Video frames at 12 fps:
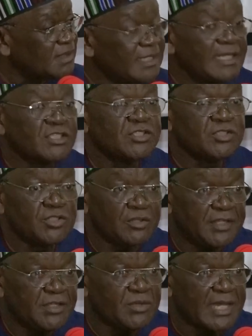Now, there's
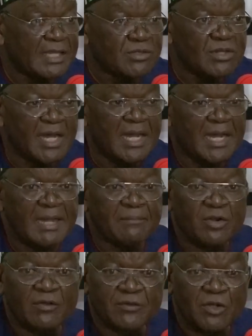nothing you can do.
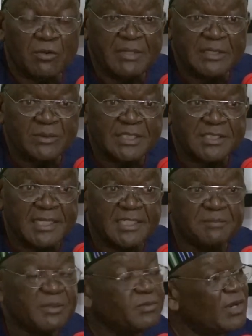I'm Governor of Benue said
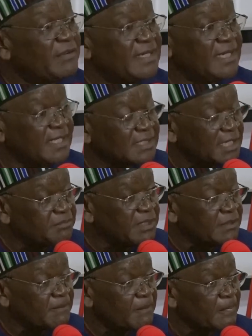the people have elected
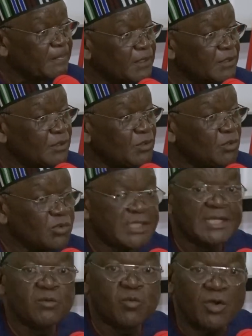me. You
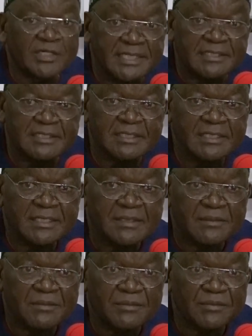didn't want it,
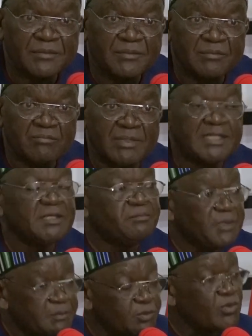but the
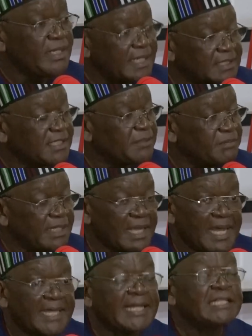people elected me,
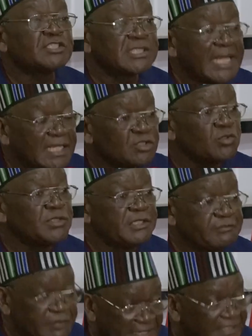and I stand to
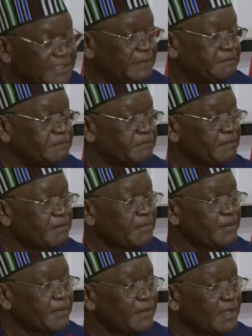defend them,
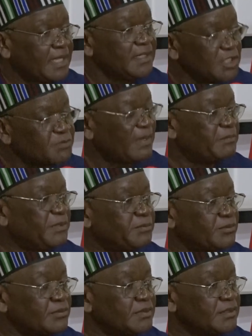at least my
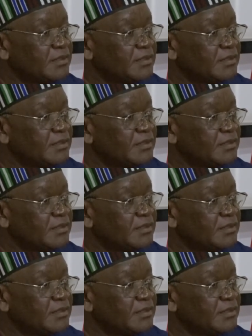people.